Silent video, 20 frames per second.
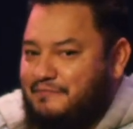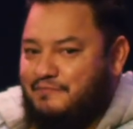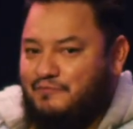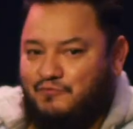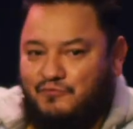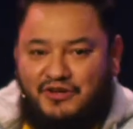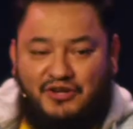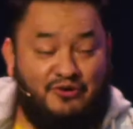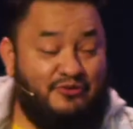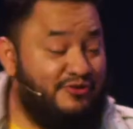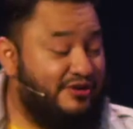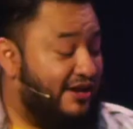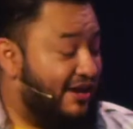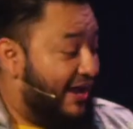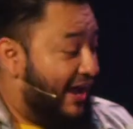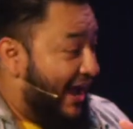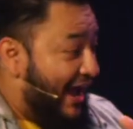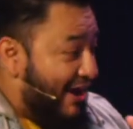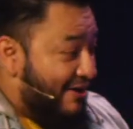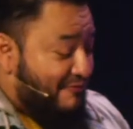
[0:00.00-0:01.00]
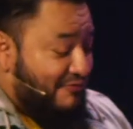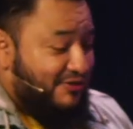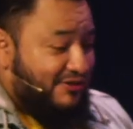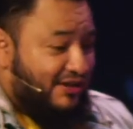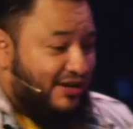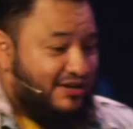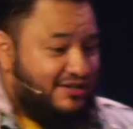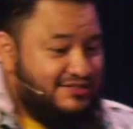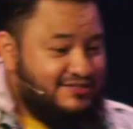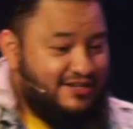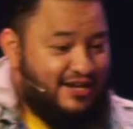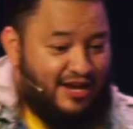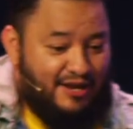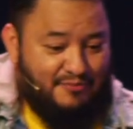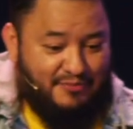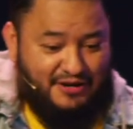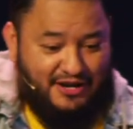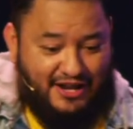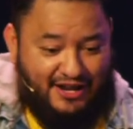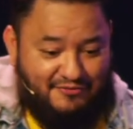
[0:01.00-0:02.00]
We don't have a lot of time,
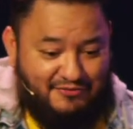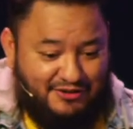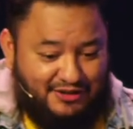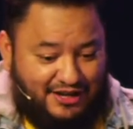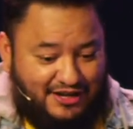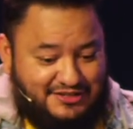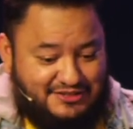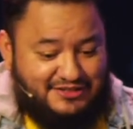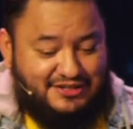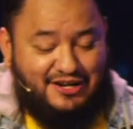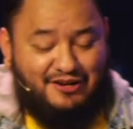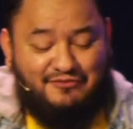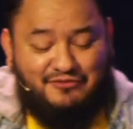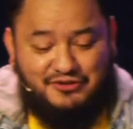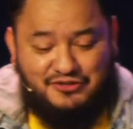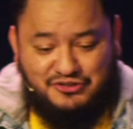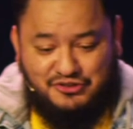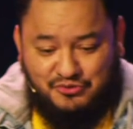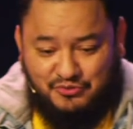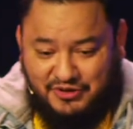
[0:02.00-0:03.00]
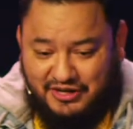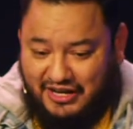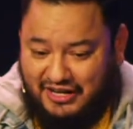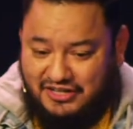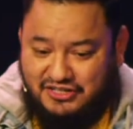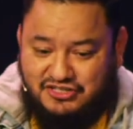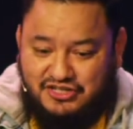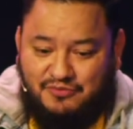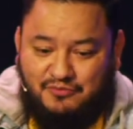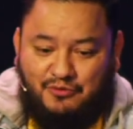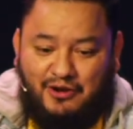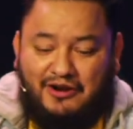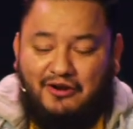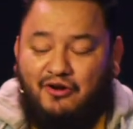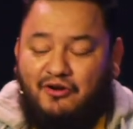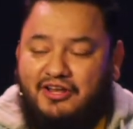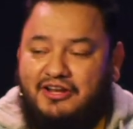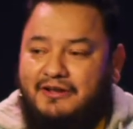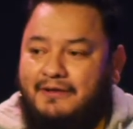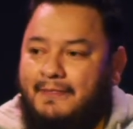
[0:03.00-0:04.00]
but I have a lot to cover, so we got to jump right
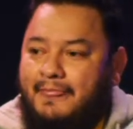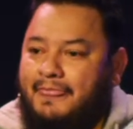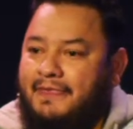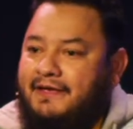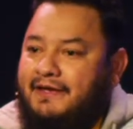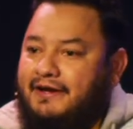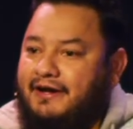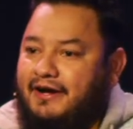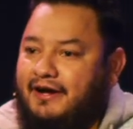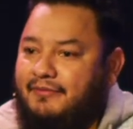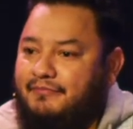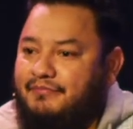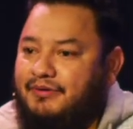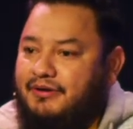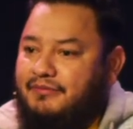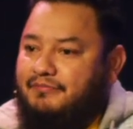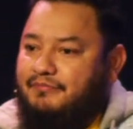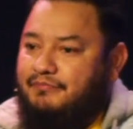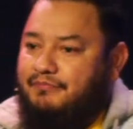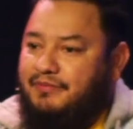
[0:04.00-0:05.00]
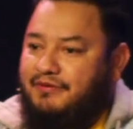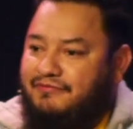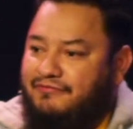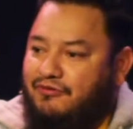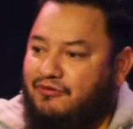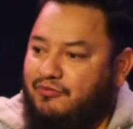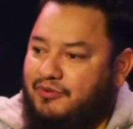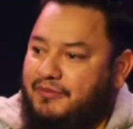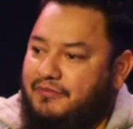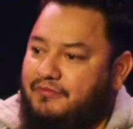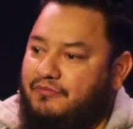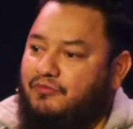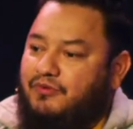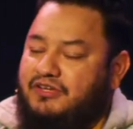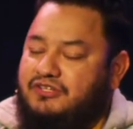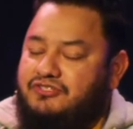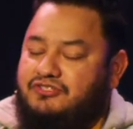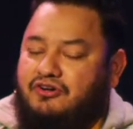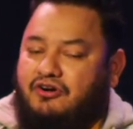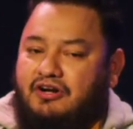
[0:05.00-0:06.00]
on it. But before we
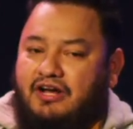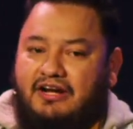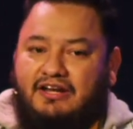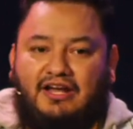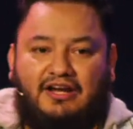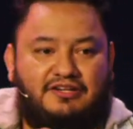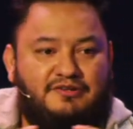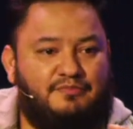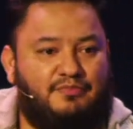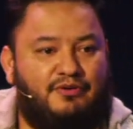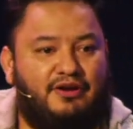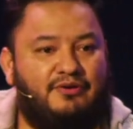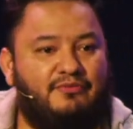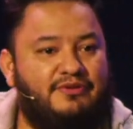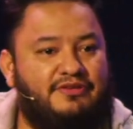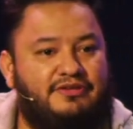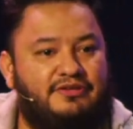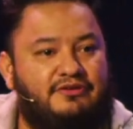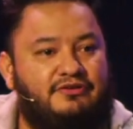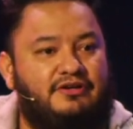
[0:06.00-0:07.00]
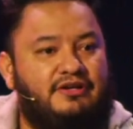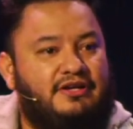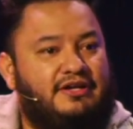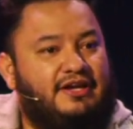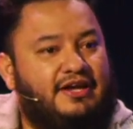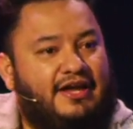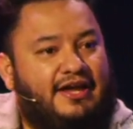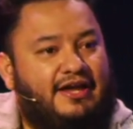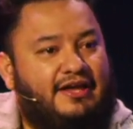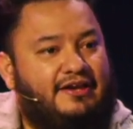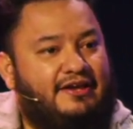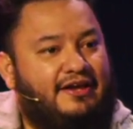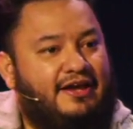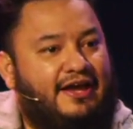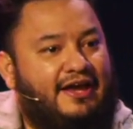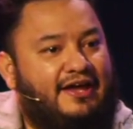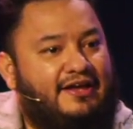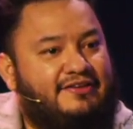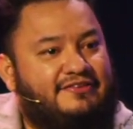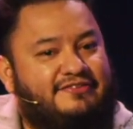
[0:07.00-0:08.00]
start, I'd like to pray with you and
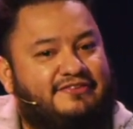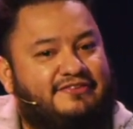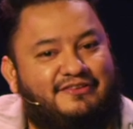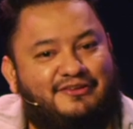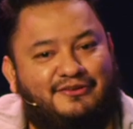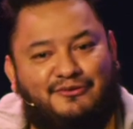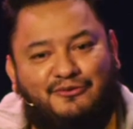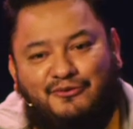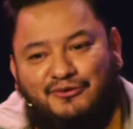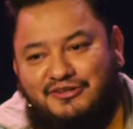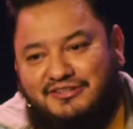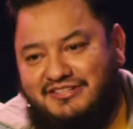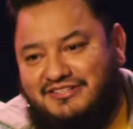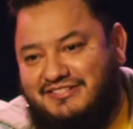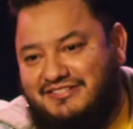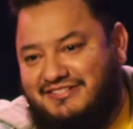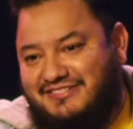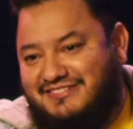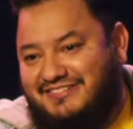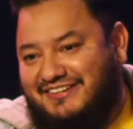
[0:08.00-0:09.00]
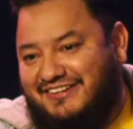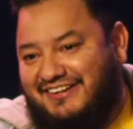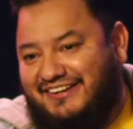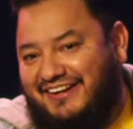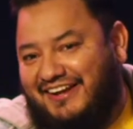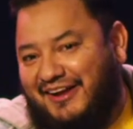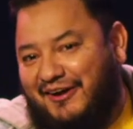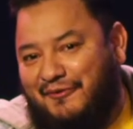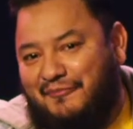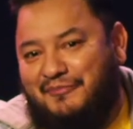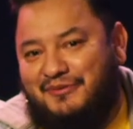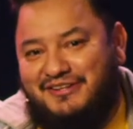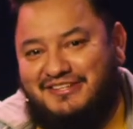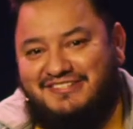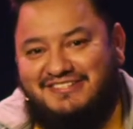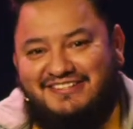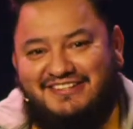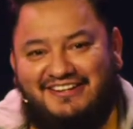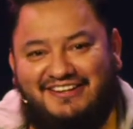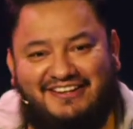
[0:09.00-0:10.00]
ask Lord to just help
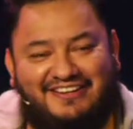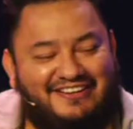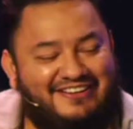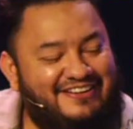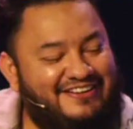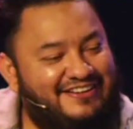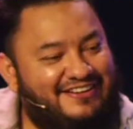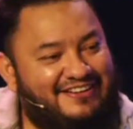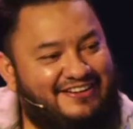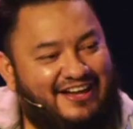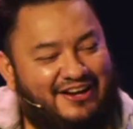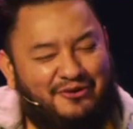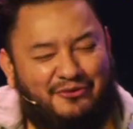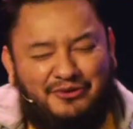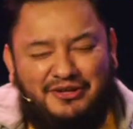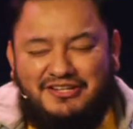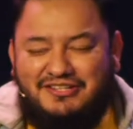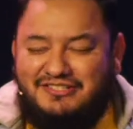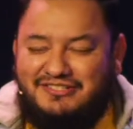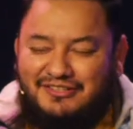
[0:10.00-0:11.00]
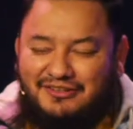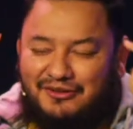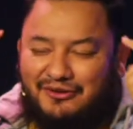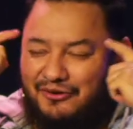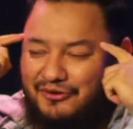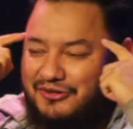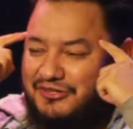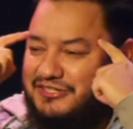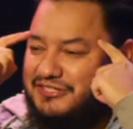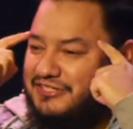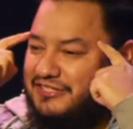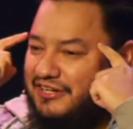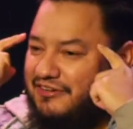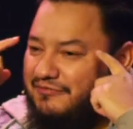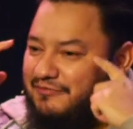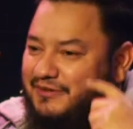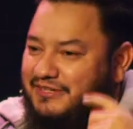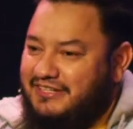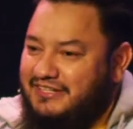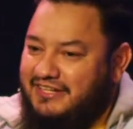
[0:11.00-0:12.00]
us not only just learn stuff,
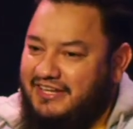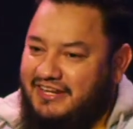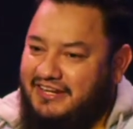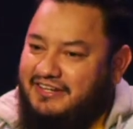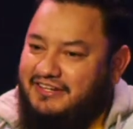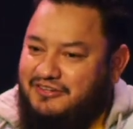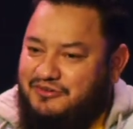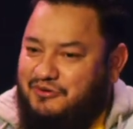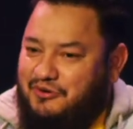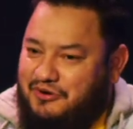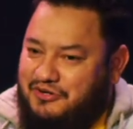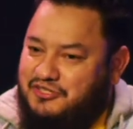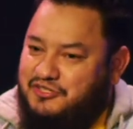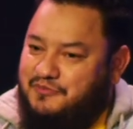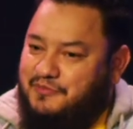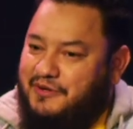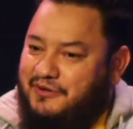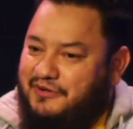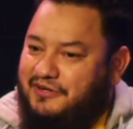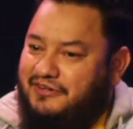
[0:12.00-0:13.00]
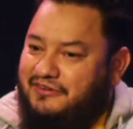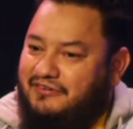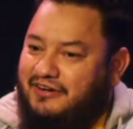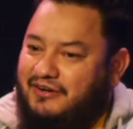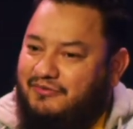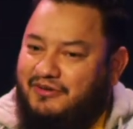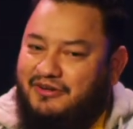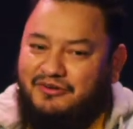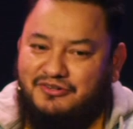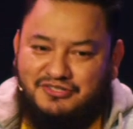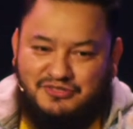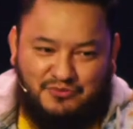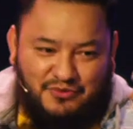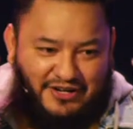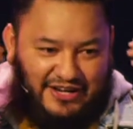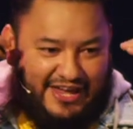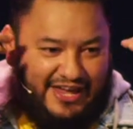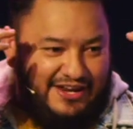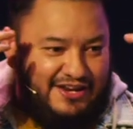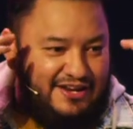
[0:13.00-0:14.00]
but to get it into our spirit, right? We don't just want
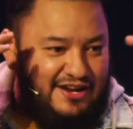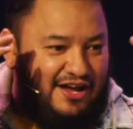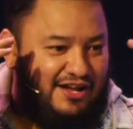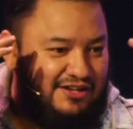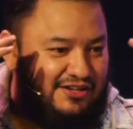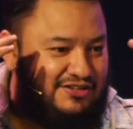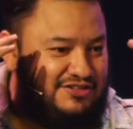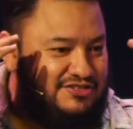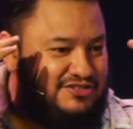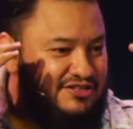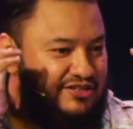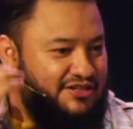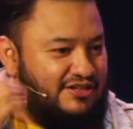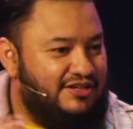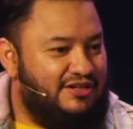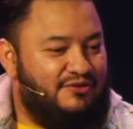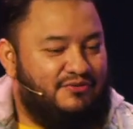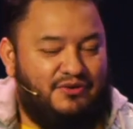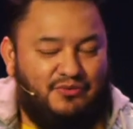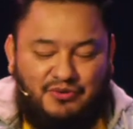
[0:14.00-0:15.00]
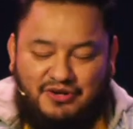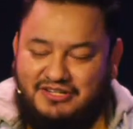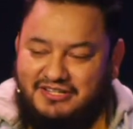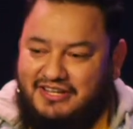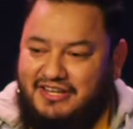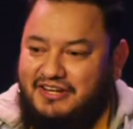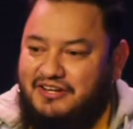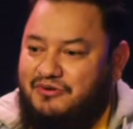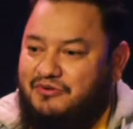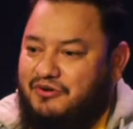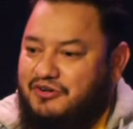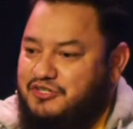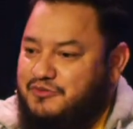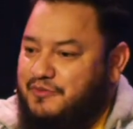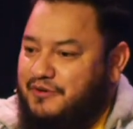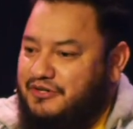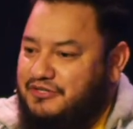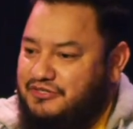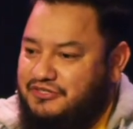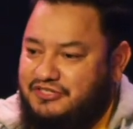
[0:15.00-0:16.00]
head knowledge. We want it to get into our
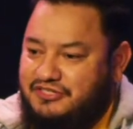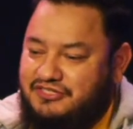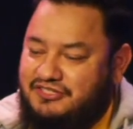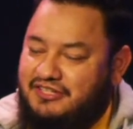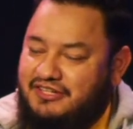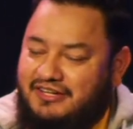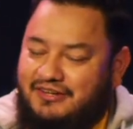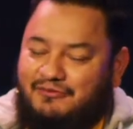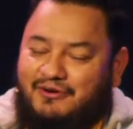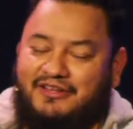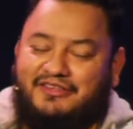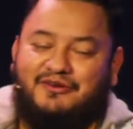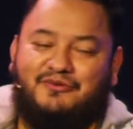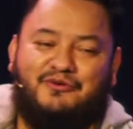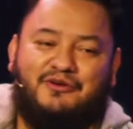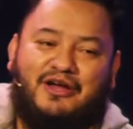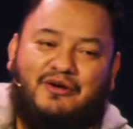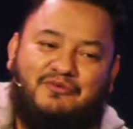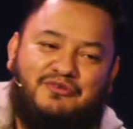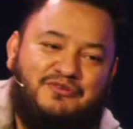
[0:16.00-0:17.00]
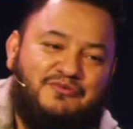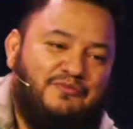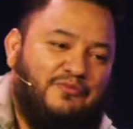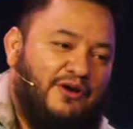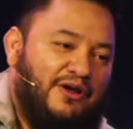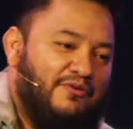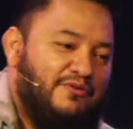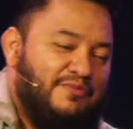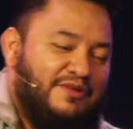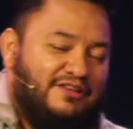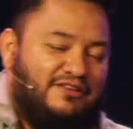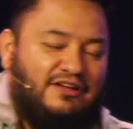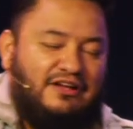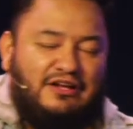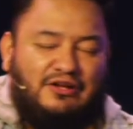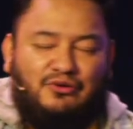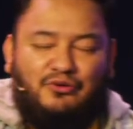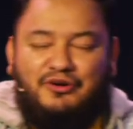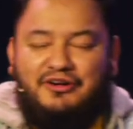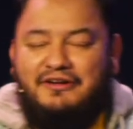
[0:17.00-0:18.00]
spirit. So just right there where you're at, will you pray with me?
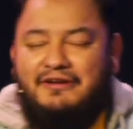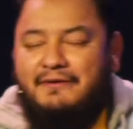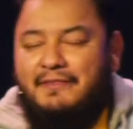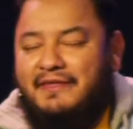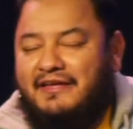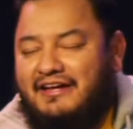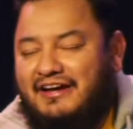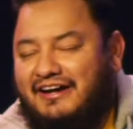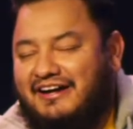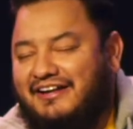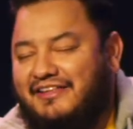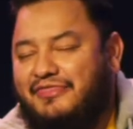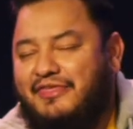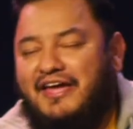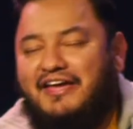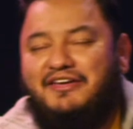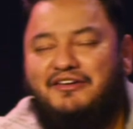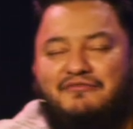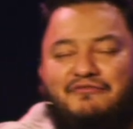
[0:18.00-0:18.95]
Lord, thank you